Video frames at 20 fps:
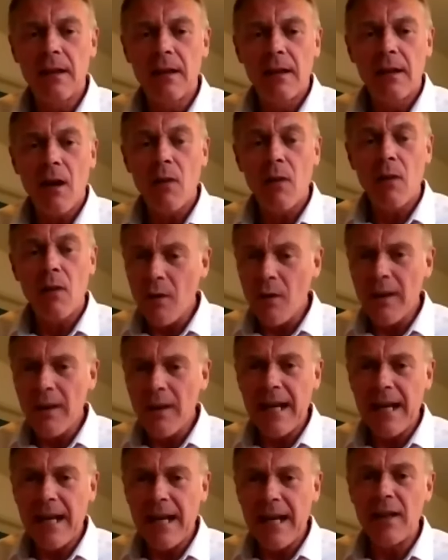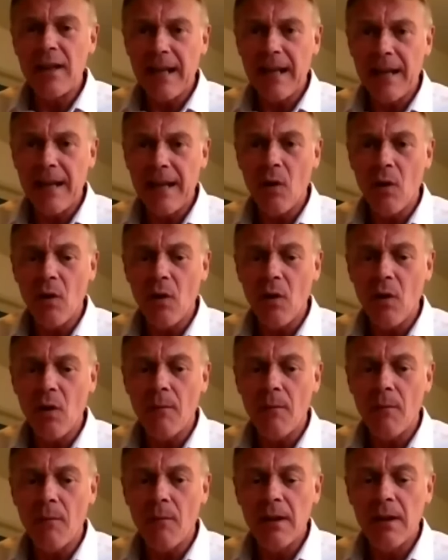On one occasion, he came
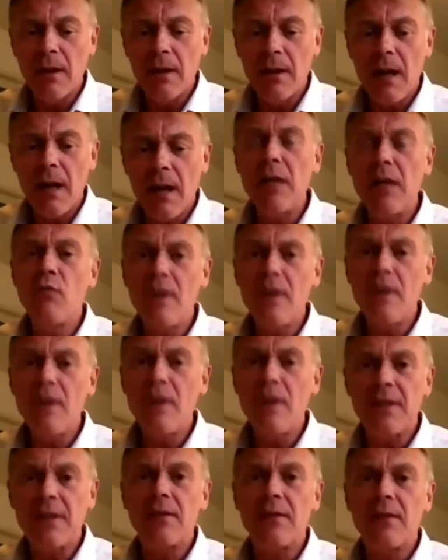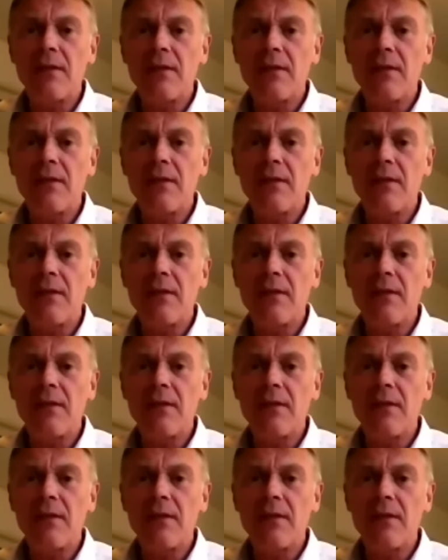home and he ripped the